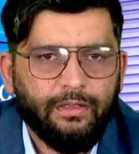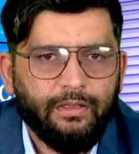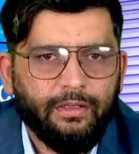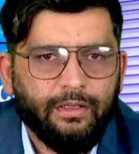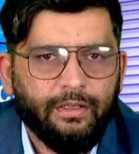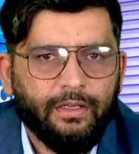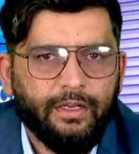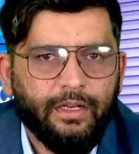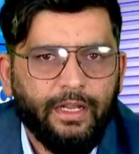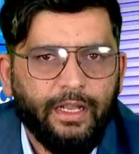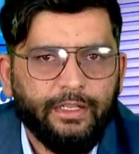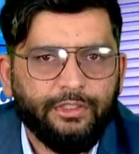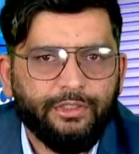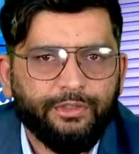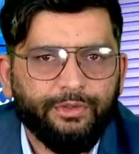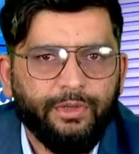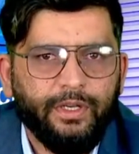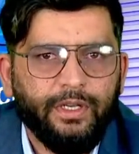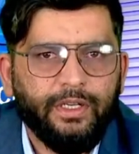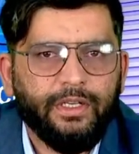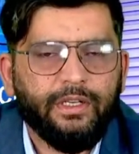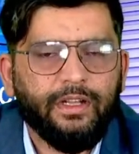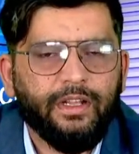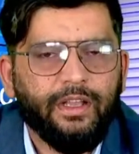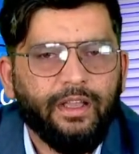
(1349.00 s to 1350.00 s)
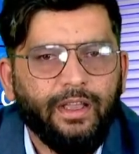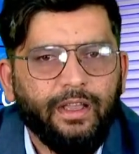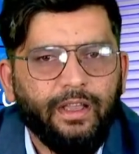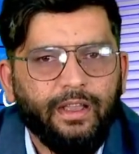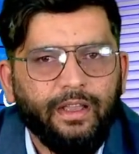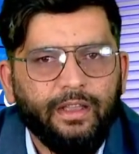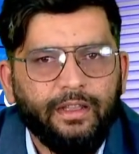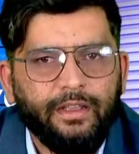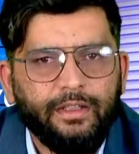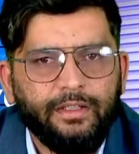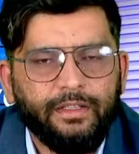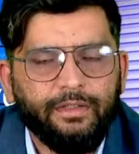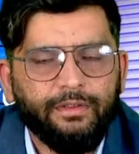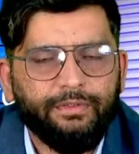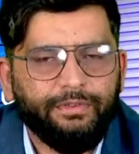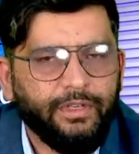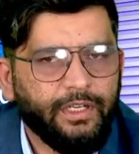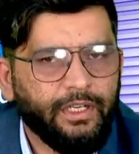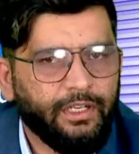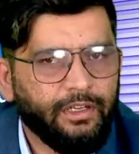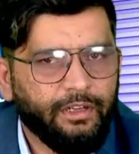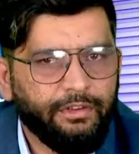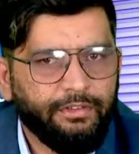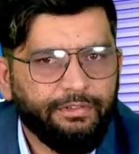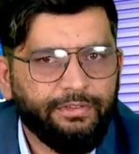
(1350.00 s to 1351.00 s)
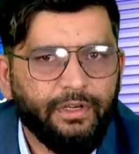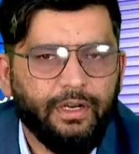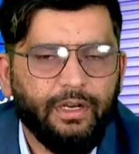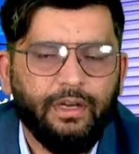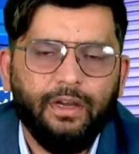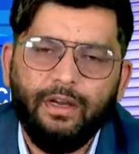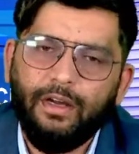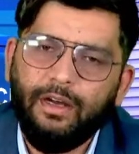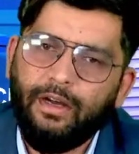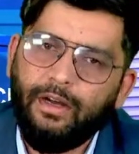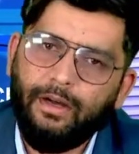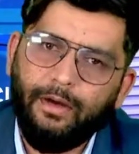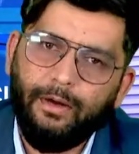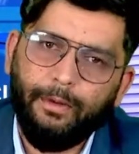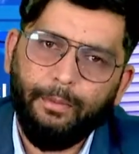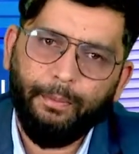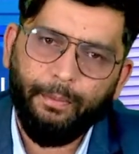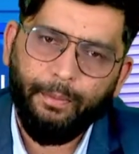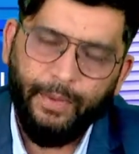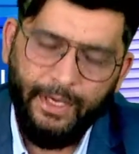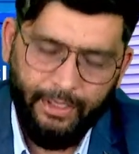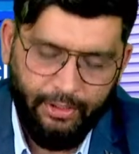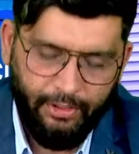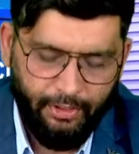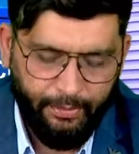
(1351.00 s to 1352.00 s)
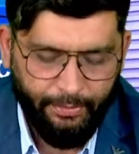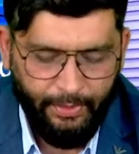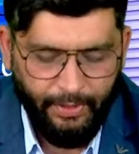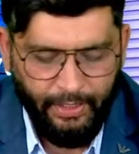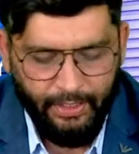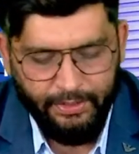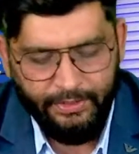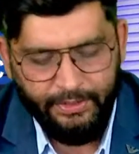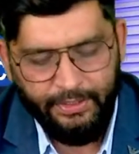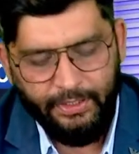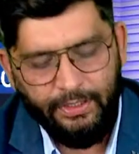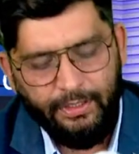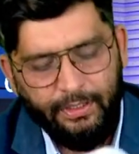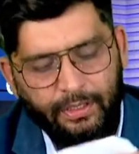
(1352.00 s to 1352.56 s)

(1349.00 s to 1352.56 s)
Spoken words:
graduate in the field of microbiology.